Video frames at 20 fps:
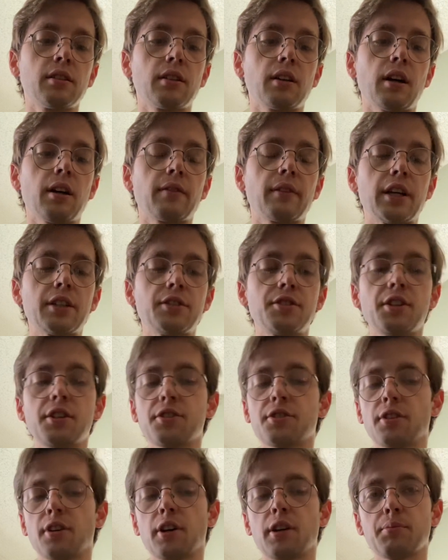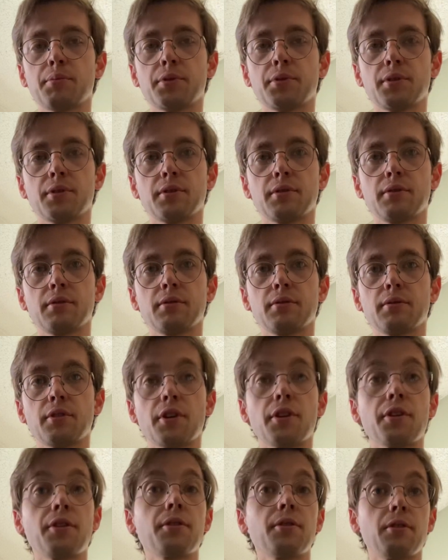I've got G sharp, the
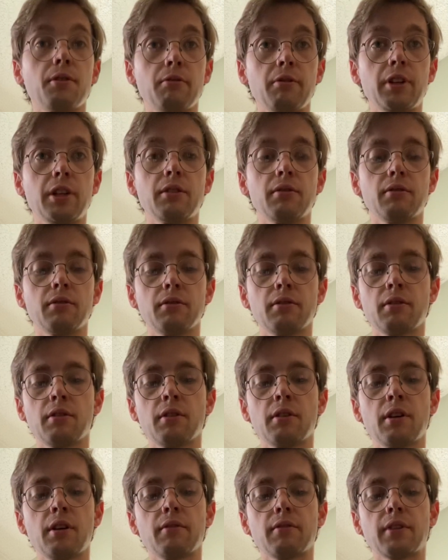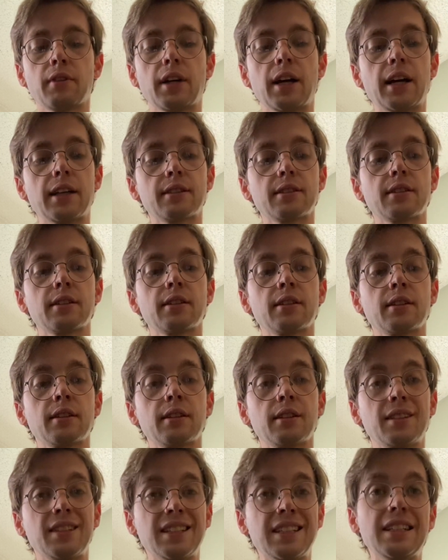3rd of E, got
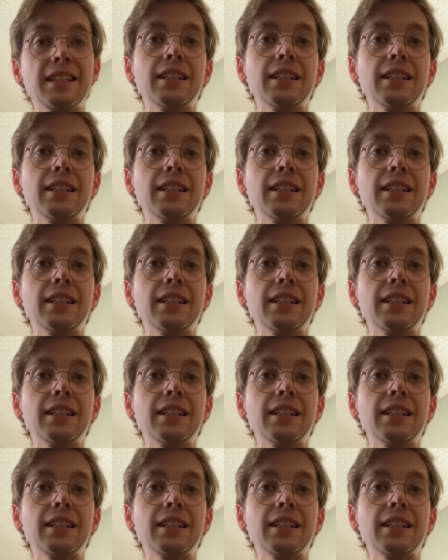D,